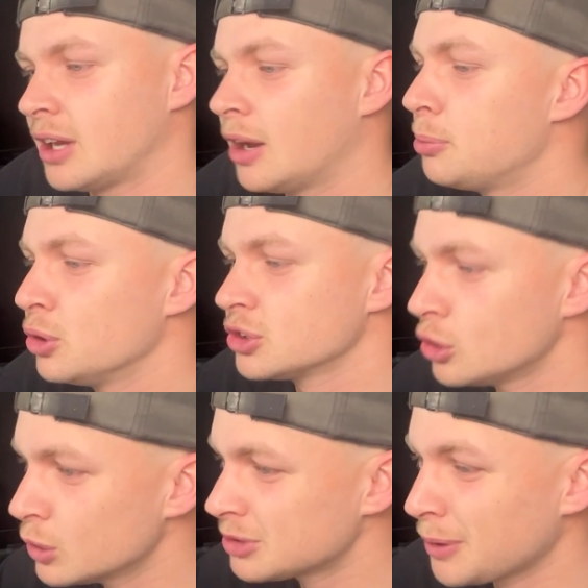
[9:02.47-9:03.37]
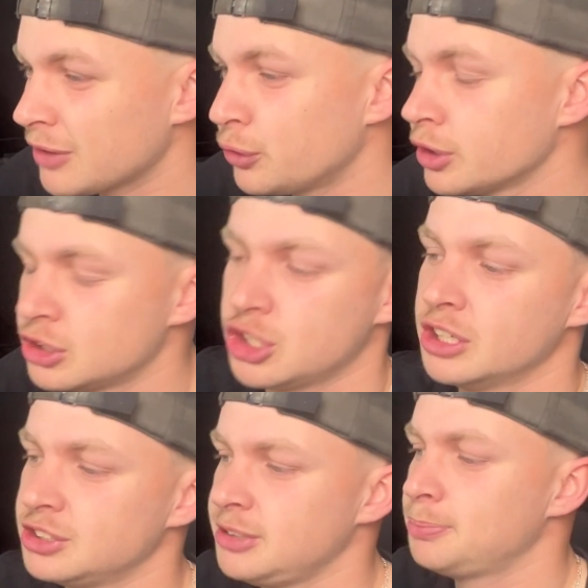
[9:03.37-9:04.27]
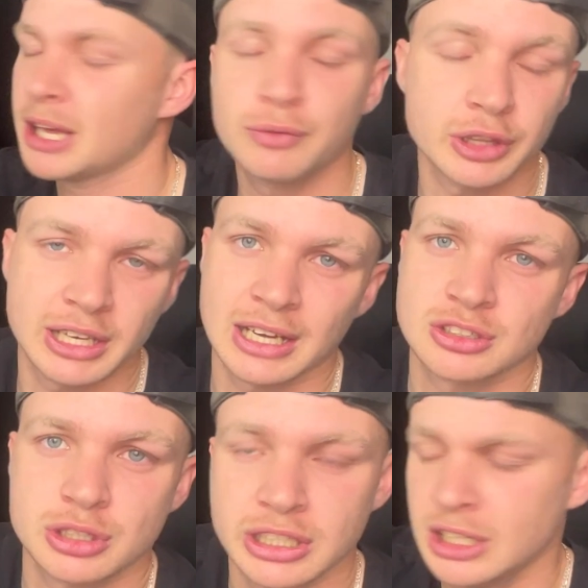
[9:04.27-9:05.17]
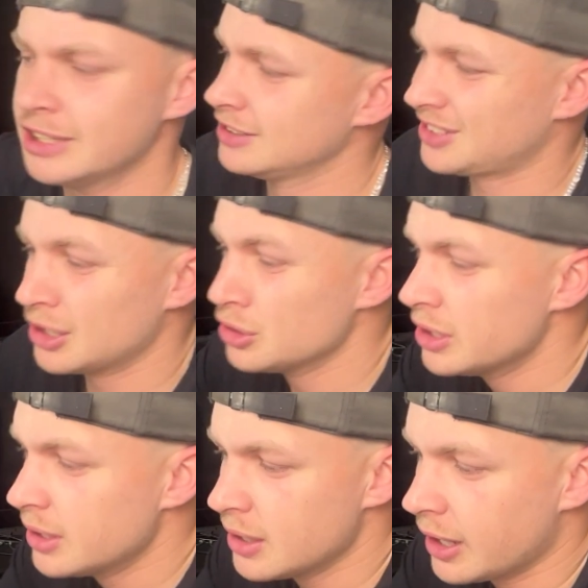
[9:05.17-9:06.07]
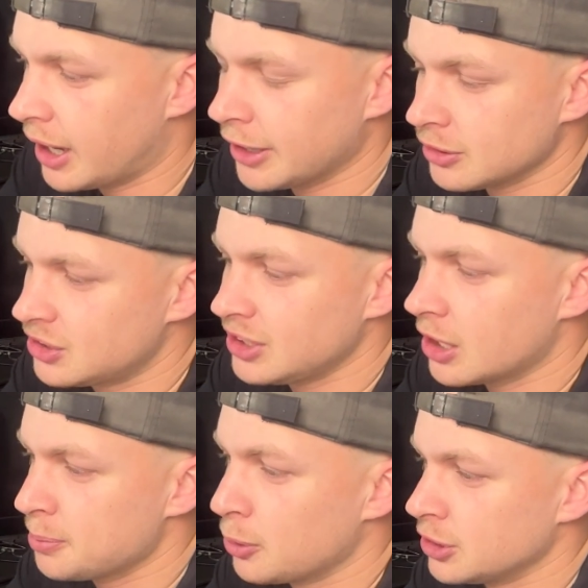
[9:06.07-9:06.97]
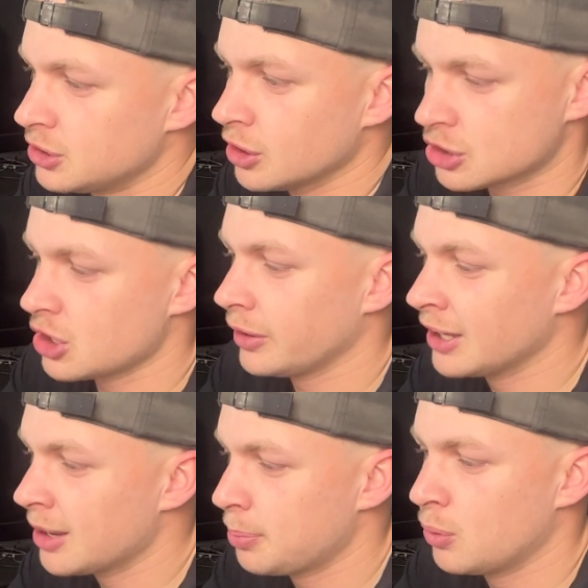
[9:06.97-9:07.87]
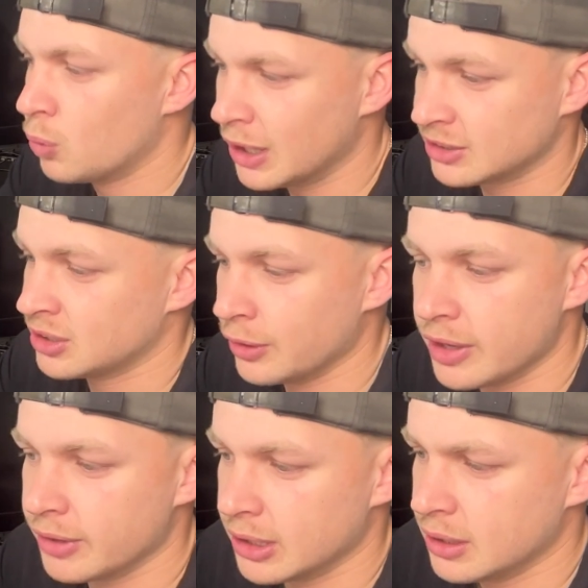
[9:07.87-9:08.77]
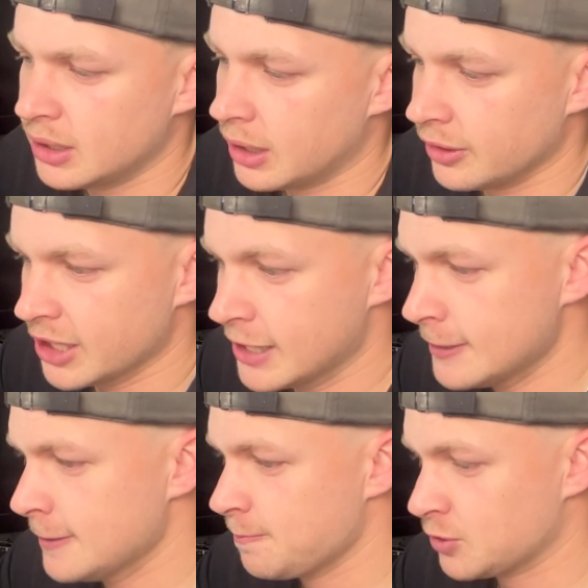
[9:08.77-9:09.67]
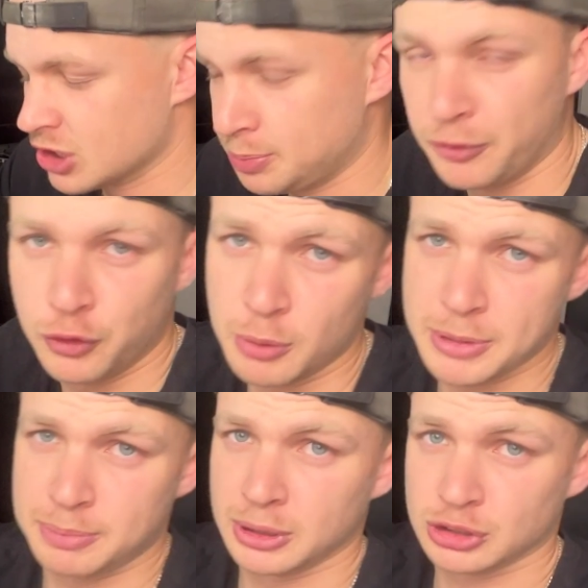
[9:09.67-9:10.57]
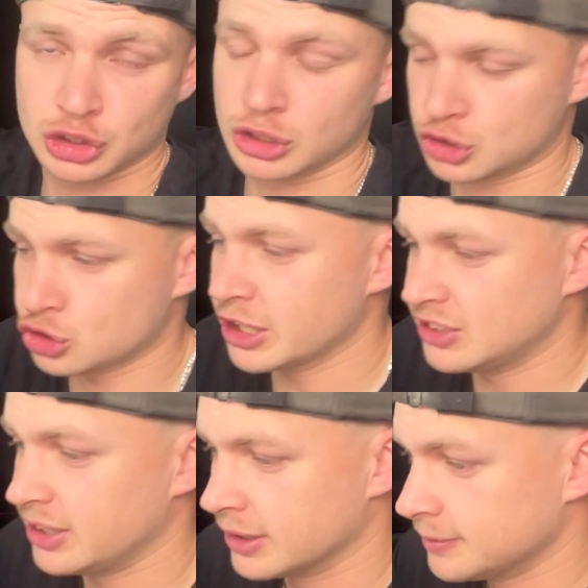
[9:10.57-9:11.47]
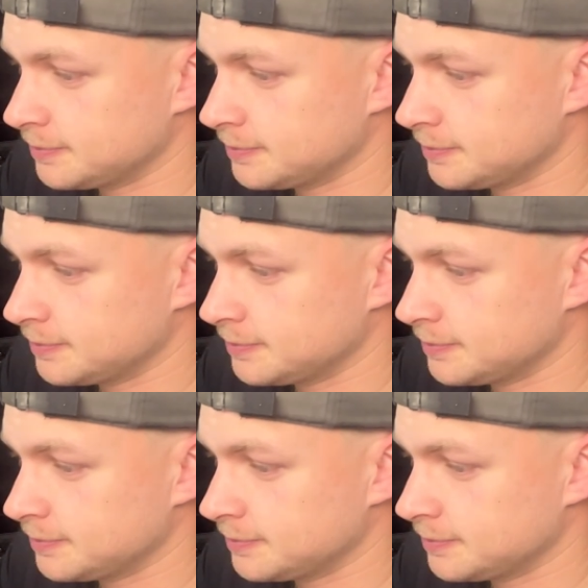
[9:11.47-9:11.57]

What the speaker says: Our boys always play for their jersey, play for the country. So I don't see our boys not showing up whatsoever. Okay? Just before people start stressing.